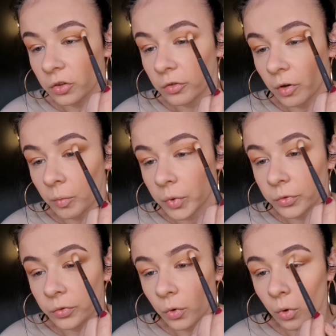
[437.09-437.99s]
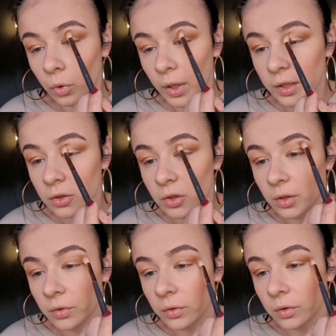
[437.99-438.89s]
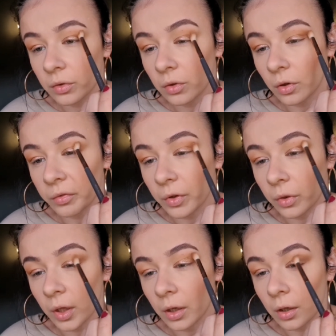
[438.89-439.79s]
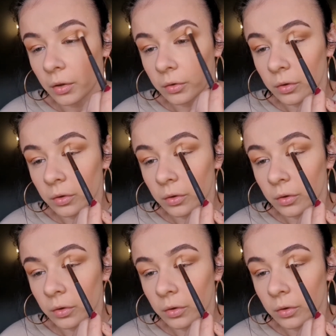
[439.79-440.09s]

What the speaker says: from before and just soften that out.